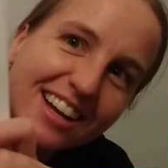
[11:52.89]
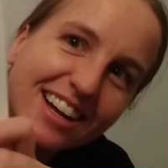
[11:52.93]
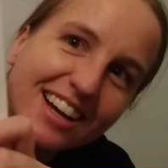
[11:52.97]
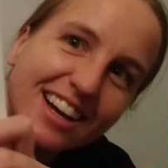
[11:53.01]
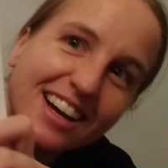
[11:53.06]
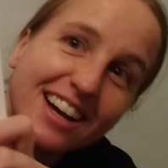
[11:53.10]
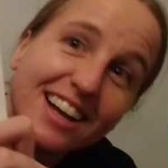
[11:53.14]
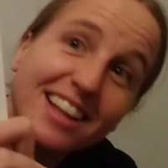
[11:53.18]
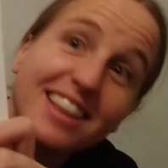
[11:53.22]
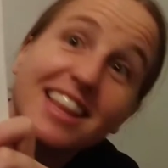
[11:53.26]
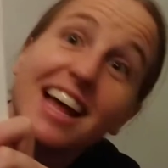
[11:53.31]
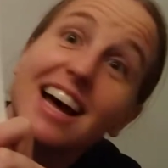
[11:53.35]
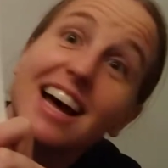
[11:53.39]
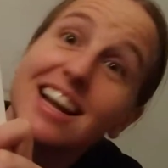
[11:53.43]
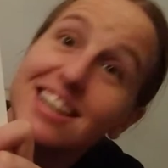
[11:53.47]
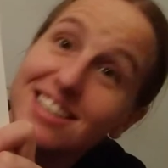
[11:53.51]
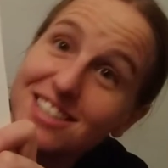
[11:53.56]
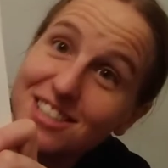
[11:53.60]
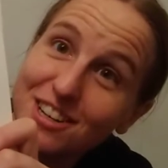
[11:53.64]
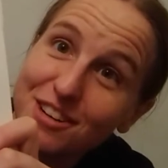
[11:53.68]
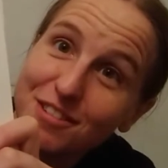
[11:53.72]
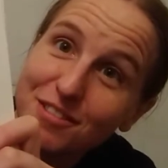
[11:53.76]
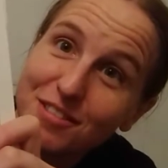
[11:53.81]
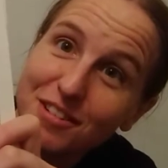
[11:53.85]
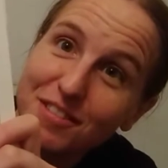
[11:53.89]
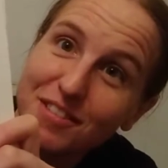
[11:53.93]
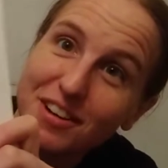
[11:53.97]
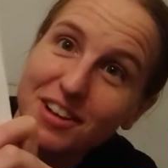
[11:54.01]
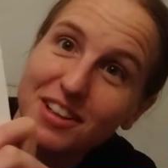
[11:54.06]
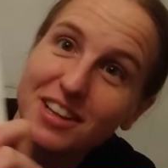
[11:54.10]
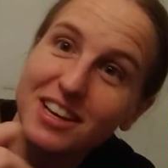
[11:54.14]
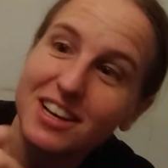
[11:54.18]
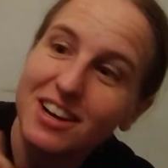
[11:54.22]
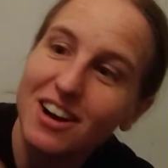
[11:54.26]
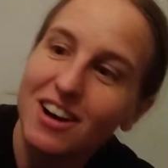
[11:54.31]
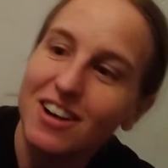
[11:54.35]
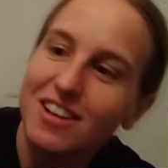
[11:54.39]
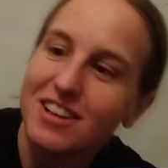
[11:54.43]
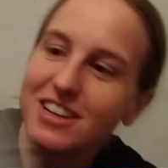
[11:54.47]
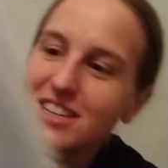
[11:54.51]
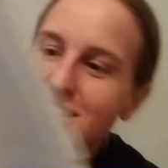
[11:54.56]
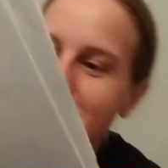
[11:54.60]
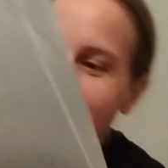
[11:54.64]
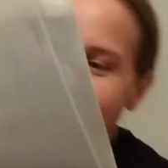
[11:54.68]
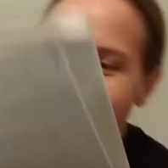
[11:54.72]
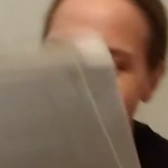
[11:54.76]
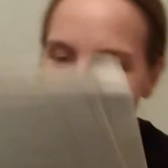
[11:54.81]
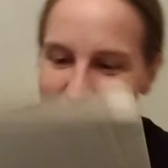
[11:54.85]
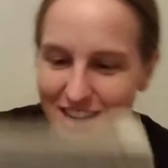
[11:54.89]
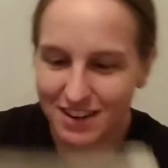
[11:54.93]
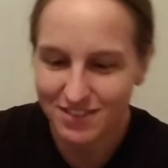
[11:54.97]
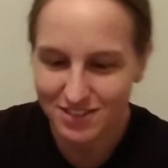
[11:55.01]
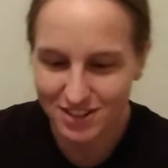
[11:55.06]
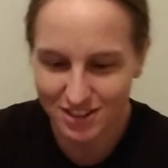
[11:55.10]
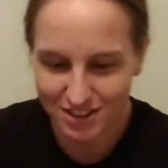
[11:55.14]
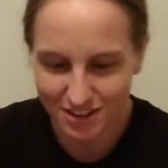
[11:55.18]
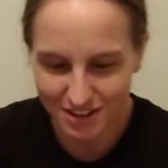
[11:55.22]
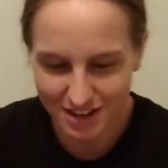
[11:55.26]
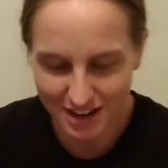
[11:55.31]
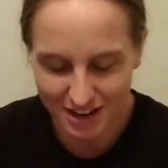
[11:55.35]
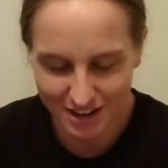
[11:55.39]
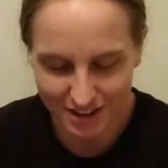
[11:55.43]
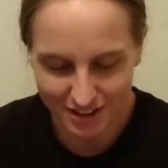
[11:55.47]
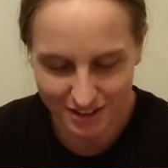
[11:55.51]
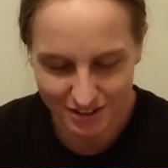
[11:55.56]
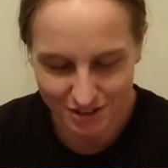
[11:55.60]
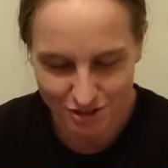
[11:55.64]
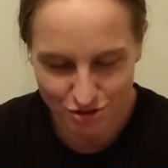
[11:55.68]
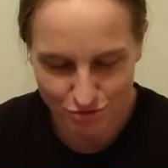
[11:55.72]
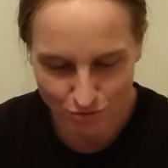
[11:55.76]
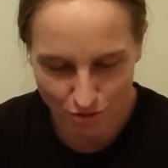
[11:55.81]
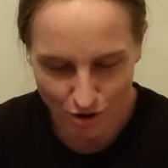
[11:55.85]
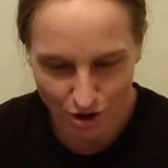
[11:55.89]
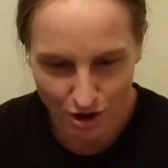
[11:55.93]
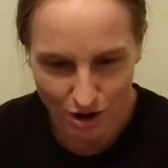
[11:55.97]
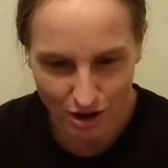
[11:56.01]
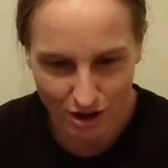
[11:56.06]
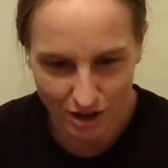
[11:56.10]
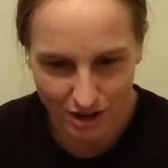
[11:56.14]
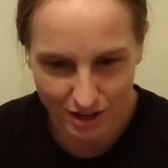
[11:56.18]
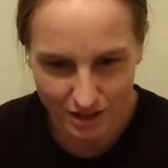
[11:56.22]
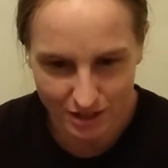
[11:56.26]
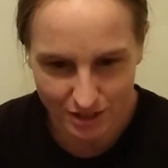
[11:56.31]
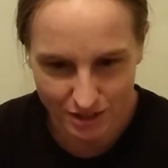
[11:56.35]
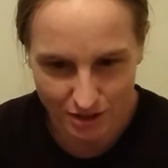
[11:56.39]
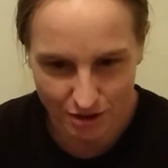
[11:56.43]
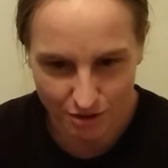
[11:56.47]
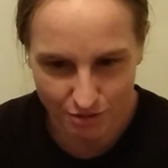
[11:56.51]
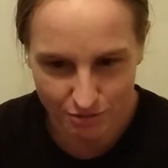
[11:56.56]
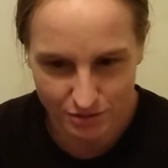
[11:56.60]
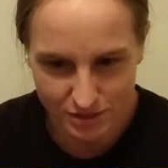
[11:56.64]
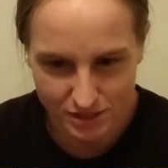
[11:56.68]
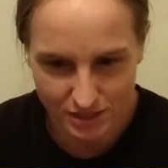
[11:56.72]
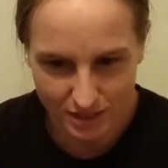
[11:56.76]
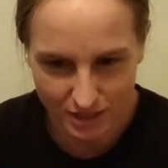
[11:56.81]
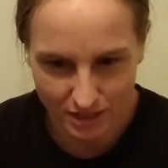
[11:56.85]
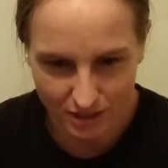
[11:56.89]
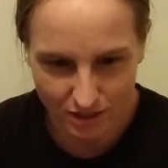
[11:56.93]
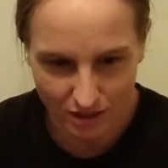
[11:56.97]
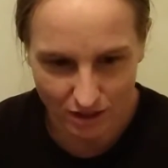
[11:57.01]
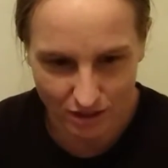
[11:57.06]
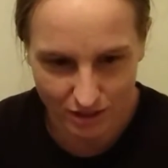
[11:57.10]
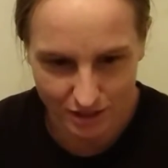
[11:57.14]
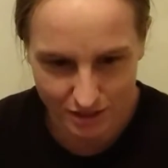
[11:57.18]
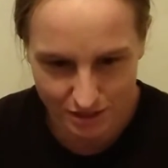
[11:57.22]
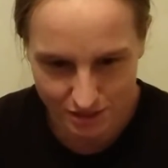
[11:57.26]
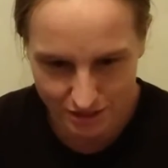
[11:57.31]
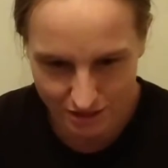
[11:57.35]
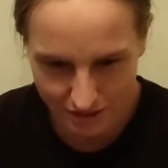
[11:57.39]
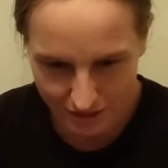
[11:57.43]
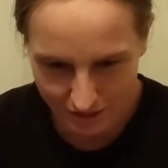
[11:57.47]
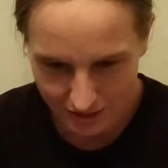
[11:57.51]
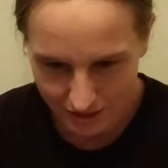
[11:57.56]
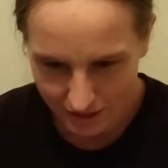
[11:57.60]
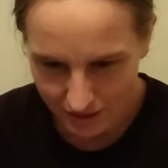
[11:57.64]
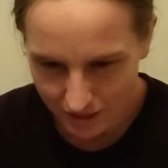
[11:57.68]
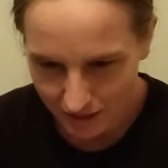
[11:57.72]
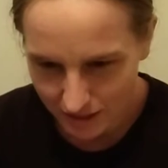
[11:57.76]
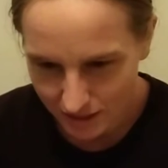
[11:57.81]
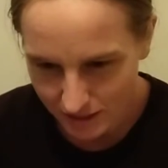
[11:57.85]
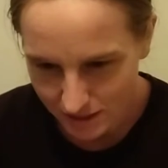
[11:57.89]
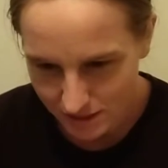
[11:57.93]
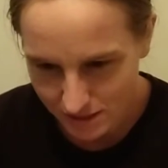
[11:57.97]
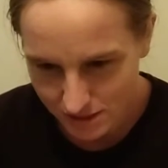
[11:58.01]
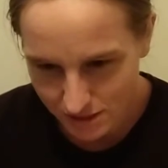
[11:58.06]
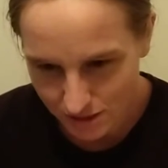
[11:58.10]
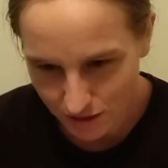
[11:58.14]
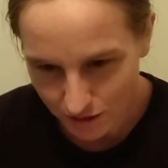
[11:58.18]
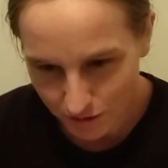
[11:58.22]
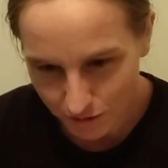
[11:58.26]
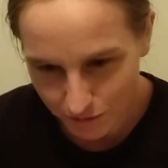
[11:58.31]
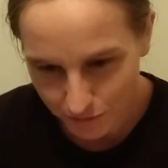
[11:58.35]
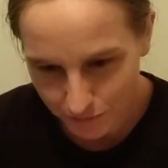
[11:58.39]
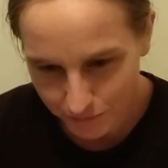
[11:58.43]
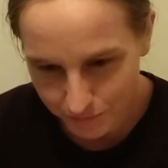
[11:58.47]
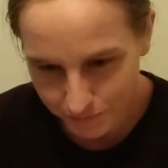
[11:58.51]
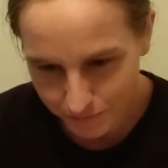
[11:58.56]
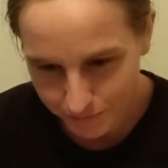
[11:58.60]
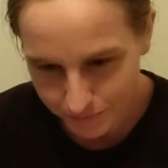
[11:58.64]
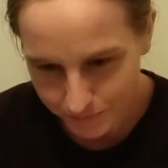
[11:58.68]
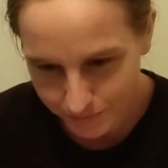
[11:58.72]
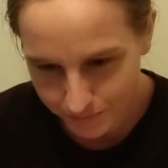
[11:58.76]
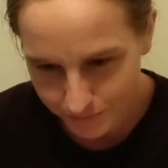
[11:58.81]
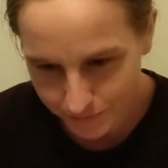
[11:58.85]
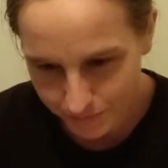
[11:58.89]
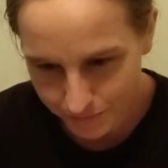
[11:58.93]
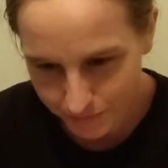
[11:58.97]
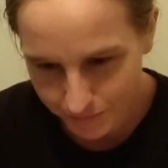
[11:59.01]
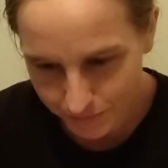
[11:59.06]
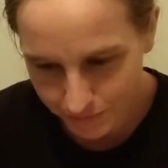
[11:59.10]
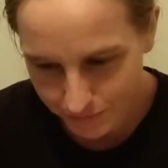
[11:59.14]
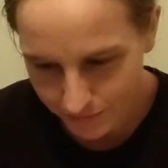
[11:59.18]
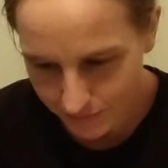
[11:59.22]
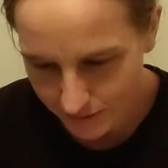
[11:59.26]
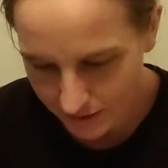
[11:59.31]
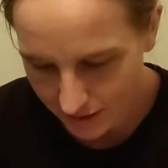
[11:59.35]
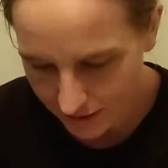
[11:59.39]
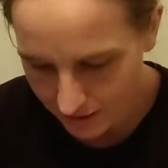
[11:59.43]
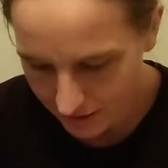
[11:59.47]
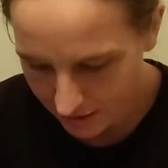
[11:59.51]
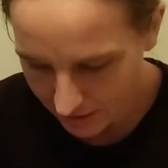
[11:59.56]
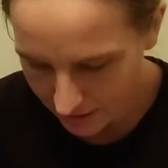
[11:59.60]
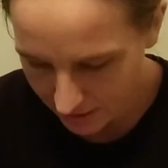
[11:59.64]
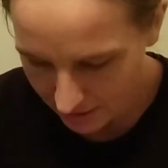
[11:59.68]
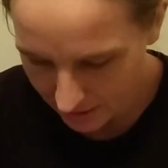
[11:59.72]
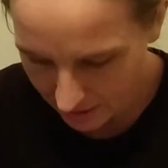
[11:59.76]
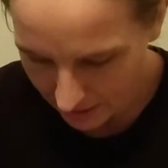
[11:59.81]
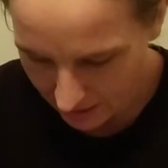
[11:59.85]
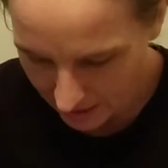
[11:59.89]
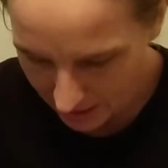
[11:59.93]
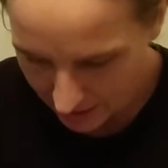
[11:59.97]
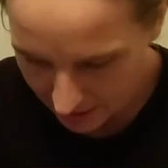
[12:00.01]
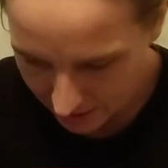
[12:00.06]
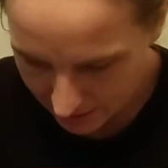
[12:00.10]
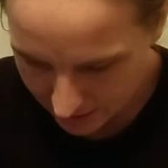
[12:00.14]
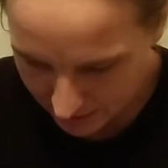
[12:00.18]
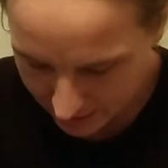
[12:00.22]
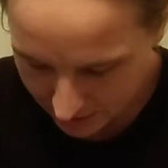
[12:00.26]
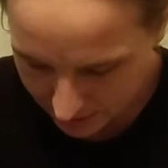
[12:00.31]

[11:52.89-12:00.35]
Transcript: That served me well in college. I didn't have to learn how to draw notes in college. So, yeah.